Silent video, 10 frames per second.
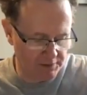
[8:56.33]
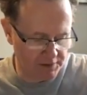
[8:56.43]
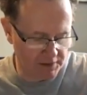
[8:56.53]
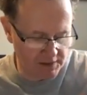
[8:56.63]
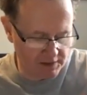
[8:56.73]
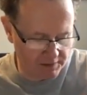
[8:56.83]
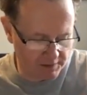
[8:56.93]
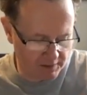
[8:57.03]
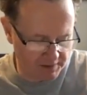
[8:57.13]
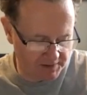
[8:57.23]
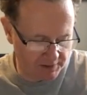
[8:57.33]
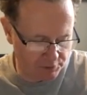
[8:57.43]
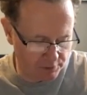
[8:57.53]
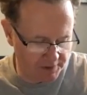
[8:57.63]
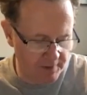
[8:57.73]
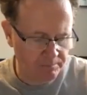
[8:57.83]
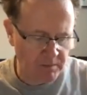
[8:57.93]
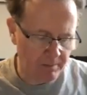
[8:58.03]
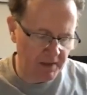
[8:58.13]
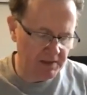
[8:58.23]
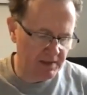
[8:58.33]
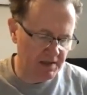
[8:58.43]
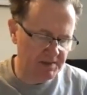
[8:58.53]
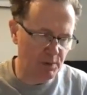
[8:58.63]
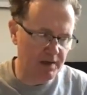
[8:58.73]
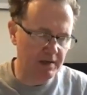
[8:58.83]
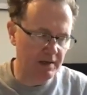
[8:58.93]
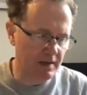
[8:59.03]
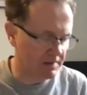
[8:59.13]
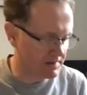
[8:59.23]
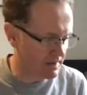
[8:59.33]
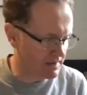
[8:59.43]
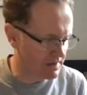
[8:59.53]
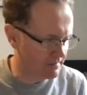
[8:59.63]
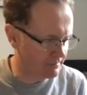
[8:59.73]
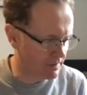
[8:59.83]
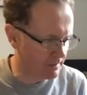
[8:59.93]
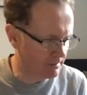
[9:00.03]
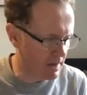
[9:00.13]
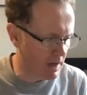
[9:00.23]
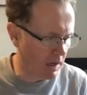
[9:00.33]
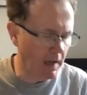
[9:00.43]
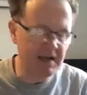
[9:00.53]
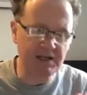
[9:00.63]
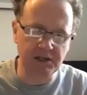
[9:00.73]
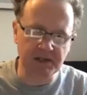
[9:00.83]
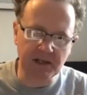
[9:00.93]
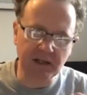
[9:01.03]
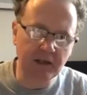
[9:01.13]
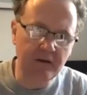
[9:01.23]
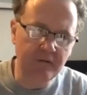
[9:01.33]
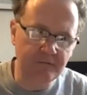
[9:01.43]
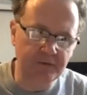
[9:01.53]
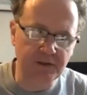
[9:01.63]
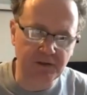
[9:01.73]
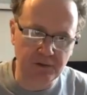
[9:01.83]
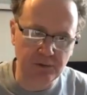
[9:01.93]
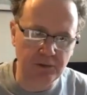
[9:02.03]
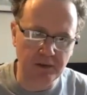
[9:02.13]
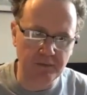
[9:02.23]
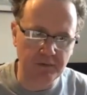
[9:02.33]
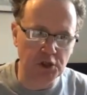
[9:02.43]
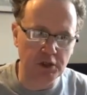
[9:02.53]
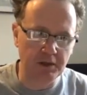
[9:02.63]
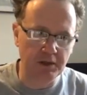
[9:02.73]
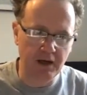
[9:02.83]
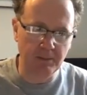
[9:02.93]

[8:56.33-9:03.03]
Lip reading: Sardinian citrus, but it does bring a kind of lightness, a lift to the gin, I